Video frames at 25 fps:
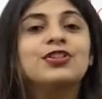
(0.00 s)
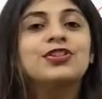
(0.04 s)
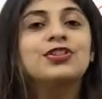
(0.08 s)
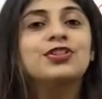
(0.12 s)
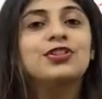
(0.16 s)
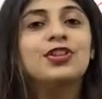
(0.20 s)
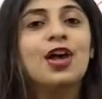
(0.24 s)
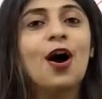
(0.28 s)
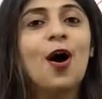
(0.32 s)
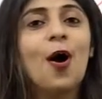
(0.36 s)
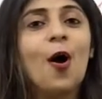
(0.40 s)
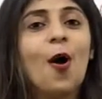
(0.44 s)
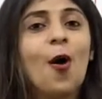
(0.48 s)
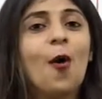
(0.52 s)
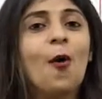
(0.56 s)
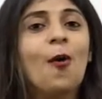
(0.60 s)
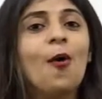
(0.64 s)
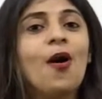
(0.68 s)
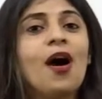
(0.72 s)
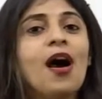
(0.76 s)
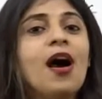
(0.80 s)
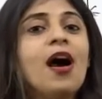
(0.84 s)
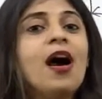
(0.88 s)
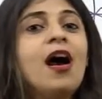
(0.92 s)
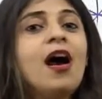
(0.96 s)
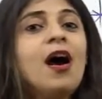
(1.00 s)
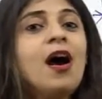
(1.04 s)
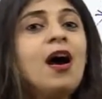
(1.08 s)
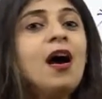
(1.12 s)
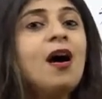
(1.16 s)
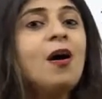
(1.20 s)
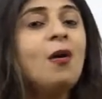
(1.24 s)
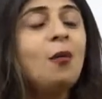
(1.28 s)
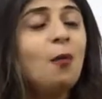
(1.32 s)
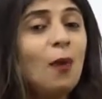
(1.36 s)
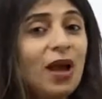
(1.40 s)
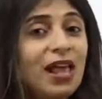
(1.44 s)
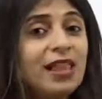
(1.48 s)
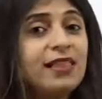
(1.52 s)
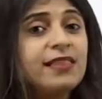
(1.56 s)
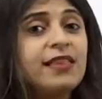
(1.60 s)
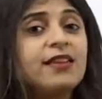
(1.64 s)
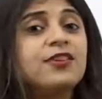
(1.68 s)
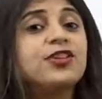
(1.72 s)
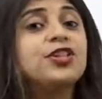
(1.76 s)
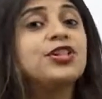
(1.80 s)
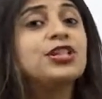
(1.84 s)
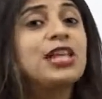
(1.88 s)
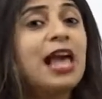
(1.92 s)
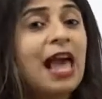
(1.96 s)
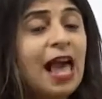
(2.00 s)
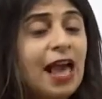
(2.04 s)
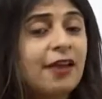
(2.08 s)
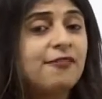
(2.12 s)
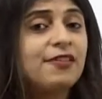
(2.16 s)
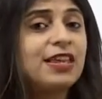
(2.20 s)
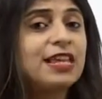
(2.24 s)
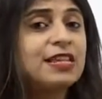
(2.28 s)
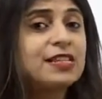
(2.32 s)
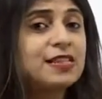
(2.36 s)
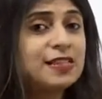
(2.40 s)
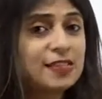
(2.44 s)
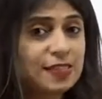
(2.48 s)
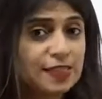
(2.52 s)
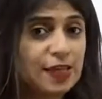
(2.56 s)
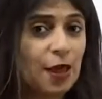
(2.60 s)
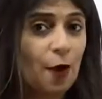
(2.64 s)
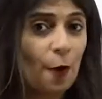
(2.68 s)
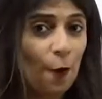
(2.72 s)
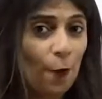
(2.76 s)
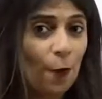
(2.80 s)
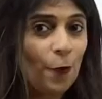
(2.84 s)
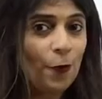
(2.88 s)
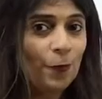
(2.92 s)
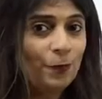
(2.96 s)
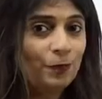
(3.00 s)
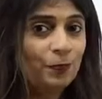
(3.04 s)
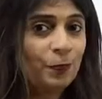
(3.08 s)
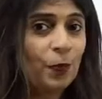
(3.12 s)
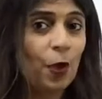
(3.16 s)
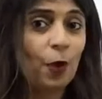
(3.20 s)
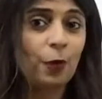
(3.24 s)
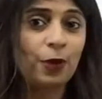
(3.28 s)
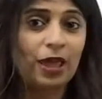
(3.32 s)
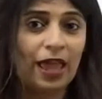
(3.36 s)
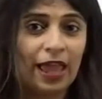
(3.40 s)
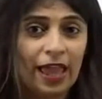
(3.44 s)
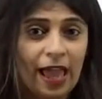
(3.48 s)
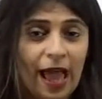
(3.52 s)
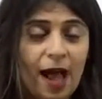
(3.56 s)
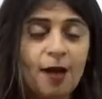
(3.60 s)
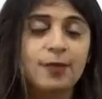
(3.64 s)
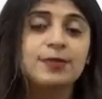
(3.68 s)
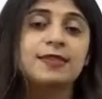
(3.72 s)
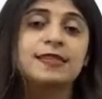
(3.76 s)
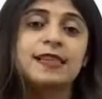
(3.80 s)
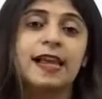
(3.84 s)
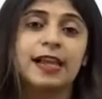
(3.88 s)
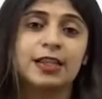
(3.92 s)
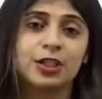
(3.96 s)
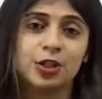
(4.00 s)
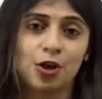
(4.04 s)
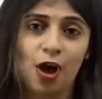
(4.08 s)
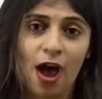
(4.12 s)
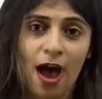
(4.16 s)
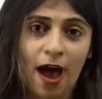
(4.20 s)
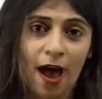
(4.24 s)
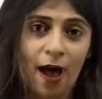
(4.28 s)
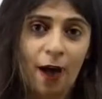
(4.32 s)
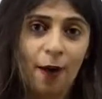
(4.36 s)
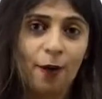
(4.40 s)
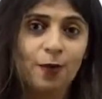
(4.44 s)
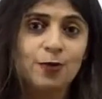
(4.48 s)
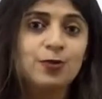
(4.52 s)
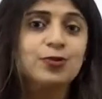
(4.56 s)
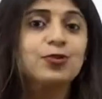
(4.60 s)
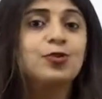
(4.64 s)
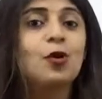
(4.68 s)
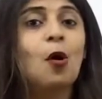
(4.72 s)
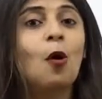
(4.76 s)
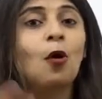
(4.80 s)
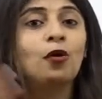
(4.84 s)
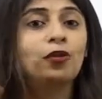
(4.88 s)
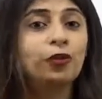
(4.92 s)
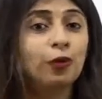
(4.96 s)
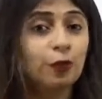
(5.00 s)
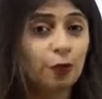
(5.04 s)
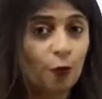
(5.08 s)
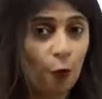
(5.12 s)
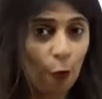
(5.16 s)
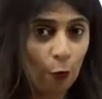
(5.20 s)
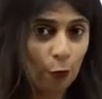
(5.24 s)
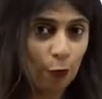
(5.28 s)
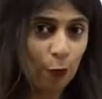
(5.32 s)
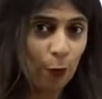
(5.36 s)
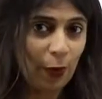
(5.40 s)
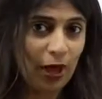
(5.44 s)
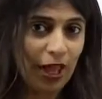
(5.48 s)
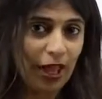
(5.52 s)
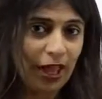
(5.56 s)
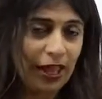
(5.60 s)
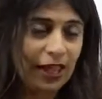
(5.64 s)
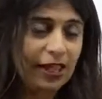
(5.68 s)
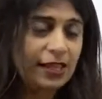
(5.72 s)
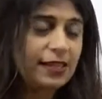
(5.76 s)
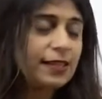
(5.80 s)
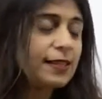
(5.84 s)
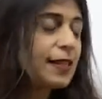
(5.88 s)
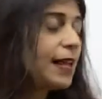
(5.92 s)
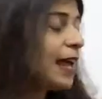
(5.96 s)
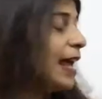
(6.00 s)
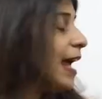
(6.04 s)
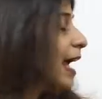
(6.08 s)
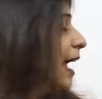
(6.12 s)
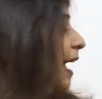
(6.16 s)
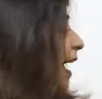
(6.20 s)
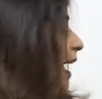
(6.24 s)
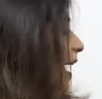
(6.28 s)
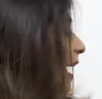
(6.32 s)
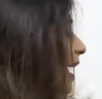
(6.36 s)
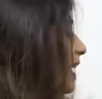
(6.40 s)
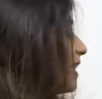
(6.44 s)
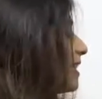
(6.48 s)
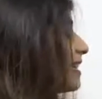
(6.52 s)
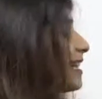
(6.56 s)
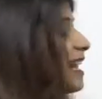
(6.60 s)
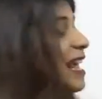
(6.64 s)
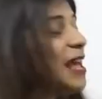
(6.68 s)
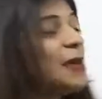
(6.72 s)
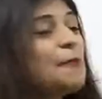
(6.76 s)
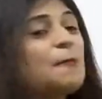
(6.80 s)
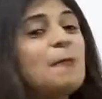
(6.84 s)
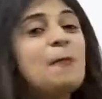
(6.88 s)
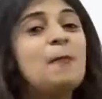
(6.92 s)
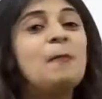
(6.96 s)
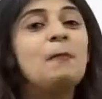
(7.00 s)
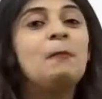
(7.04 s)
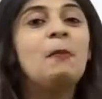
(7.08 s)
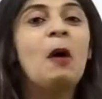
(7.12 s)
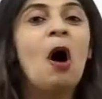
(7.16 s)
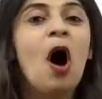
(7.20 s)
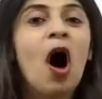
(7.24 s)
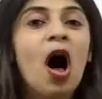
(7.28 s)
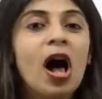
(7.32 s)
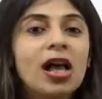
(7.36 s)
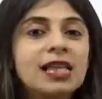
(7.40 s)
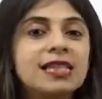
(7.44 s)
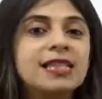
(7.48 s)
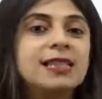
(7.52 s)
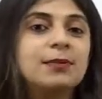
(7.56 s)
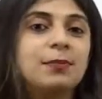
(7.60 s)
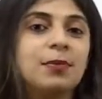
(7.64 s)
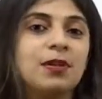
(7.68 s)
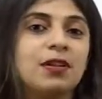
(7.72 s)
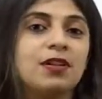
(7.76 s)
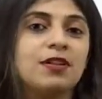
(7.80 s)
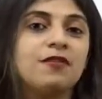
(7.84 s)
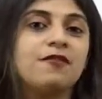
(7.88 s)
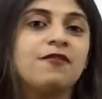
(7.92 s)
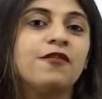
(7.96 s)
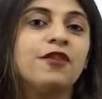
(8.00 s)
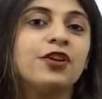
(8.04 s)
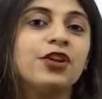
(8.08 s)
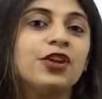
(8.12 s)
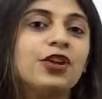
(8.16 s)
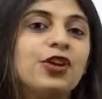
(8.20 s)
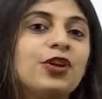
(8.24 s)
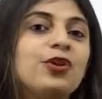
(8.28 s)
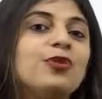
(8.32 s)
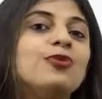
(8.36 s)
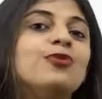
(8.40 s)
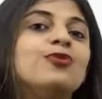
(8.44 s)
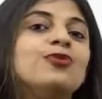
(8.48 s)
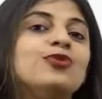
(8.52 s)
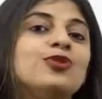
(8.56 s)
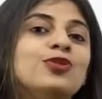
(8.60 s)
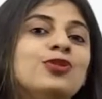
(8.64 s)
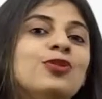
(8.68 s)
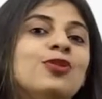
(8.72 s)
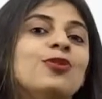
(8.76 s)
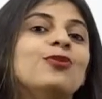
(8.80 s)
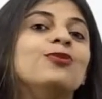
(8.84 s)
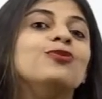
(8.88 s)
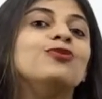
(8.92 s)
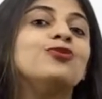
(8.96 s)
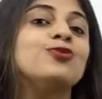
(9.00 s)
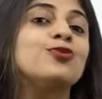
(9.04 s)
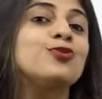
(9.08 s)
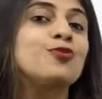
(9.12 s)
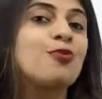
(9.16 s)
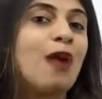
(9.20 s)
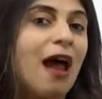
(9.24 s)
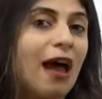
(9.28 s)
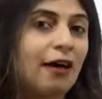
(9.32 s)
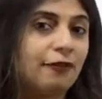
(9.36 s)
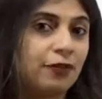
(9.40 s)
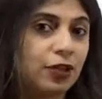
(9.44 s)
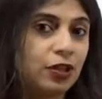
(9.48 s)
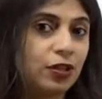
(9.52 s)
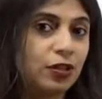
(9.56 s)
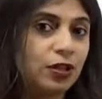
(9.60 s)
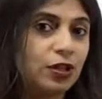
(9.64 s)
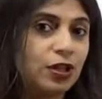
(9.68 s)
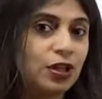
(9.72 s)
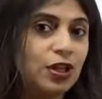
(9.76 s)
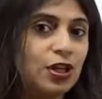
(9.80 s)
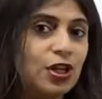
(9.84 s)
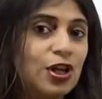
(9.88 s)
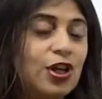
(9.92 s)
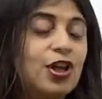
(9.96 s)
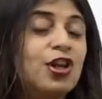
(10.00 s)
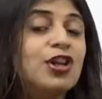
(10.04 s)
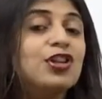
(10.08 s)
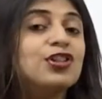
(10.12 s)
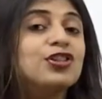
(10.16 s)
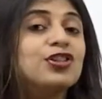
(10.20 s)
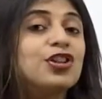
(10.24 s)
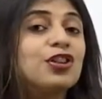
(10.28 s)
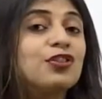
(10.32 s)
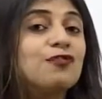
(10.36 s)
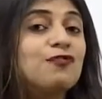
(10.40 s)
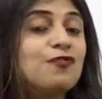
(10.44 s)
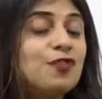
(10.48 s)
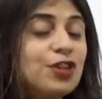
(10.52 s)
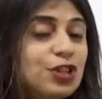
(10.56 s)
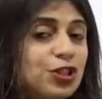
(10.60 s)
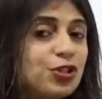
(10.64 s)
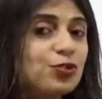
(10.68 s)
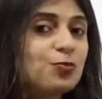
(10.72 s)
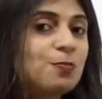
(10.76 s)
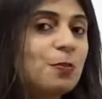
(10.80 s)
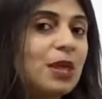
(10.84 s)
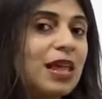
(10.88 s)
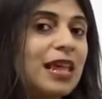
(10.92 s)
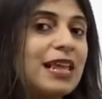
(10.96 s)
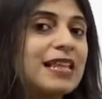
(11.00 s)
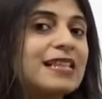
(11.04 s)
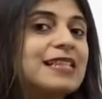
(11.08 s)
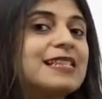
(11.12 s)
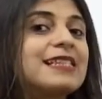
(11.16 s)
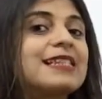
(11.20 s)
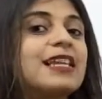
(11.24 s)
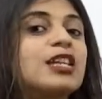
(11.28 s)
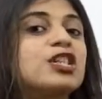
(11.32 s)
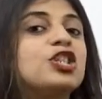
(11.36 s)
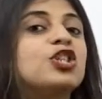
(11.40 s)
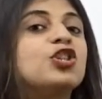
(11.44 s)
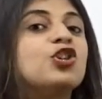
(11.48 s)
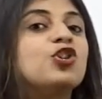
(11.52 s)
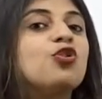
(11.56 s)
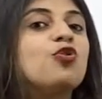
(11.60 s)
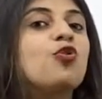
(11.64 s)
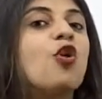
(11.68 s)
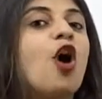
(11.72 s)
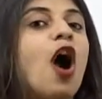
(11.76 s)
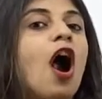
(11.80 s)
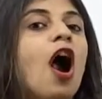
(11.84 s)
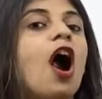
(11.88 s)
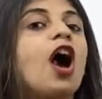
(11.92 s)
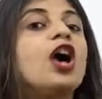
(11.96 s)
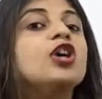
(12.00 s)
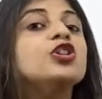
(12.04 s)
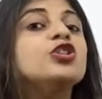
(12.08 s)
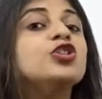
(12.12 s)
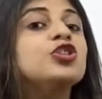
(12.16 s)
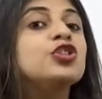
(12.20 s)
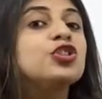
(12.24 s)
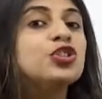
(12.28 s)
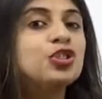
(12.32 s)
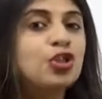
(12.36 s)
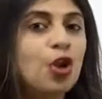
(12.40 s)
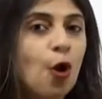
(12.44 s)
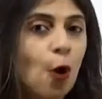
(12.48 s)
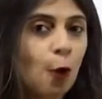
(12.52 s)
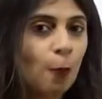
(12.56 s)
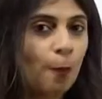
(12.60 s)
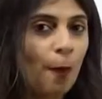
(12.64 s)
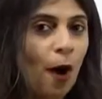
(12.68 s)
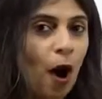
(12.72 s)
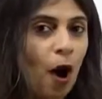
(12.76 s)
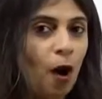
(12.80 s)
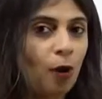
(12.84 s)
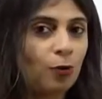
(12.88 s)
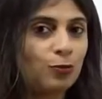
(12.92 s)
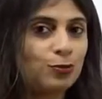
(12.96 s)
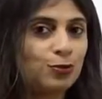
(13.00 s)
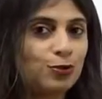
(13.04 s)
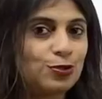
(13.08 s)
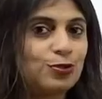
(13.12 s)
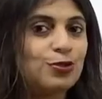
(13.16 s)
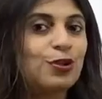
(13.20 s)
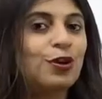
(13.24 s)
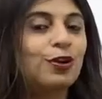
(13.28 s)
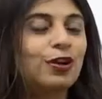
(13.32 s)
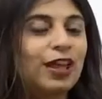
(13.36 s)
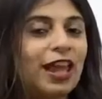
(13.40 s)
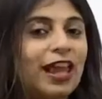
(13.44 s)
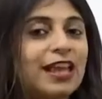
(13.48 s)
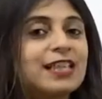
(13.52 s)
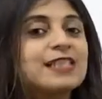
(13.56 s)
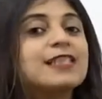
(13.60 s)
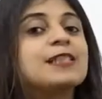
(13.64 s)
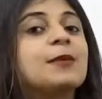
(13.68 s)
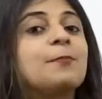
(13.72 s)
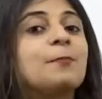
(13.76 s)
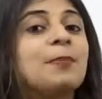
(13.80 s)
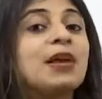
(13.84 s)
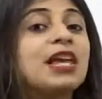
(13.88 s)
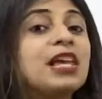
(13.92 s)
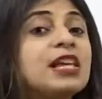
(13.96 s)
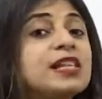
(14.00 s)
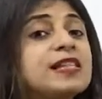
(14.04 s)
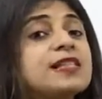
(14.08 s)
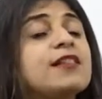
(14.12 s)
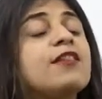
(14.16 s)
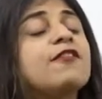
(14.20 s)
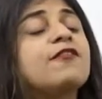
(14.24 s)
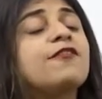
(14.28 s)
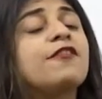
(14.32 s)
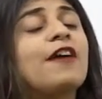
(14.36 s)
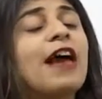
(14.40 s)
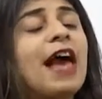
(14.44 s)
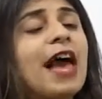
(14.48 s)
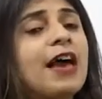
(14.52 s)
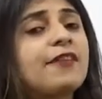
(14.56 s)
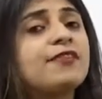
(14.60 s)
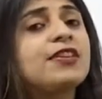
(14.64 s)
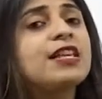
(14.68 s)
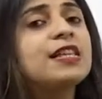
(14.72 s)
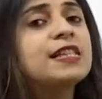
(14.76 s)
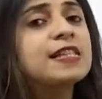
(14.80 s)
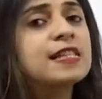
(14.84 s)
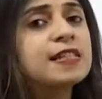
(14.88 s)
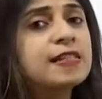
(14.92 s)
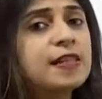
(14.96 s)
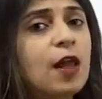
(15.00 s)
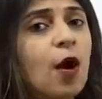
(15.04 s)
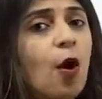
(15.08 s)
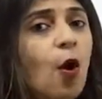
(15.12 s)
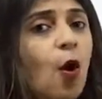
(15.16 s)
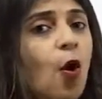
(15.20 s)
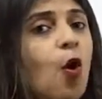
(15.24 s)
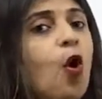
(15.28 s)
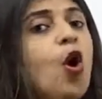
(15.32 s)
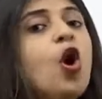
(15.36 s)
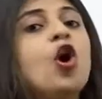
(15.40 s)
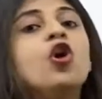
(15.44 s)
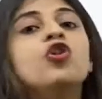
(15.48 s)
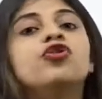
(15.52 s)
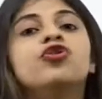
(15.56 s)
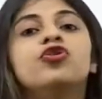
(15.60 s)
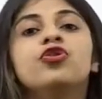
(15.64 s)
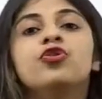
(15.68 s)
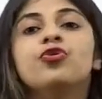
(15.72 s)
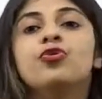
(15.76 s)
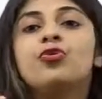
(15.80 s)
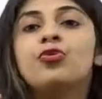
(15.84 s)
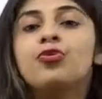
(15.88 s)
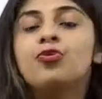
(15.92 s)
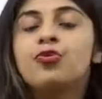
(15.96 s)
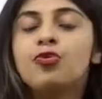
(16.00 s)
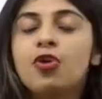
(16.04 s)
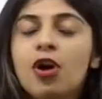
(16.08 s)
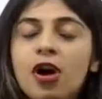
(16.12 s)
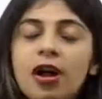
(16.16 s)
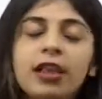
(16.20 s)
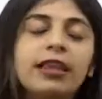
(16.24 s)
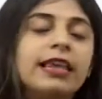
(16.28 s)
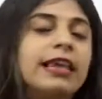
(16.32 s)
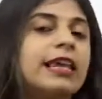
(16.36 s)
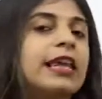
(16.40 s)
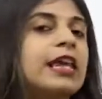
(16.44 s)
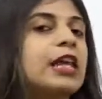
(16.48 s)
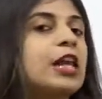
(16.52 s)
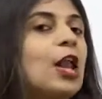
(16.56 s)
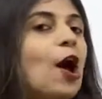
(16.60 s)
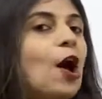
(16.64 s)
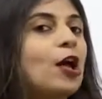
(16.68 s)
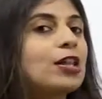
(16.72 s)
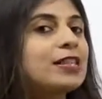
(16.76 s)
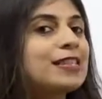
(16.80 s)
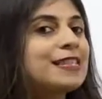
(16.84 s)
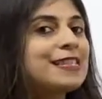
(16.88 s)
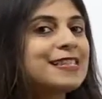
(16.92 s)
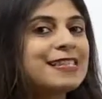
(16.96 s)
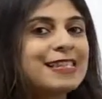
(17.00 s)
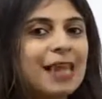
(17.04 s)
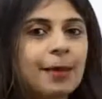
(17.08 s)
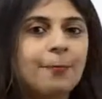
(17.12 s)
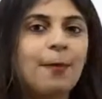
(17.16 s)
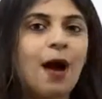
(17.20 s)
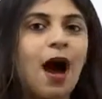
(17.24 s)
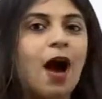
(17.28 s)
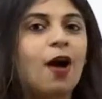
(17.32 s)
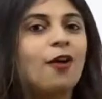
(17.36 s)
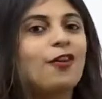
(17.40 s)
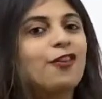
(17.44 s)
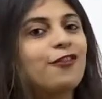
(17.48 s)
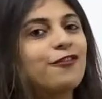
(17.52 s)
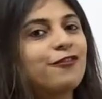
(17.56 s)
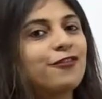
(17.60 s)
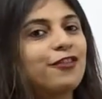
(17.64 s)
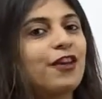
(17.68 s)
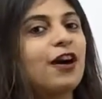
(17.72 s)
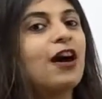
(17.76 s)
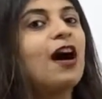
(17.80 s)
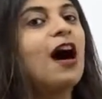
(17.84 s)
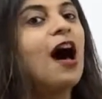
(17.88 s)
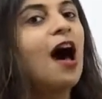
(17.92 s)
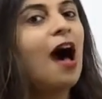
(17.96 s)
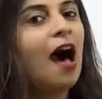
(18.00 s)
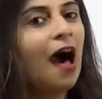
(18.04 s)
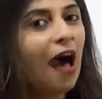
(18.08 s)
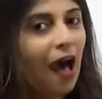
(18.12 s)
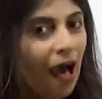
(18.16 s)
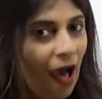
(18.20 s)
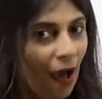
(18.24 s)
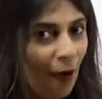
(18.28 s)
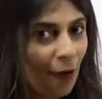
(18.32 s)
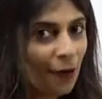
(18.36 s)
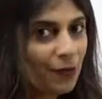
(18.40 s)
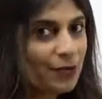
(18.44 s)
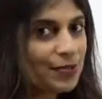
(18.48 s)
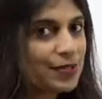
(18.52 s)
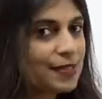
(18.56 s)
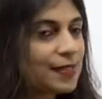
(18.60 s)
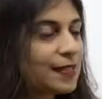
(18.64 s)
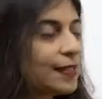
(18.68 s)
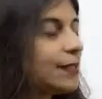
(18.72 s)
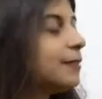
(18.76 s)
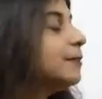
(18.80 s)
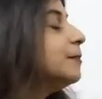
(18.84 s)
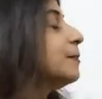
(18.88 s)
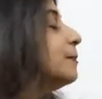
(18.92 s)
So when there's heavy snow, okay, outside your house, on the roadway, it's impossible for you to travel. So which means that you are snowbound, okay? So because of heavy snow, you really cannot step out of the house.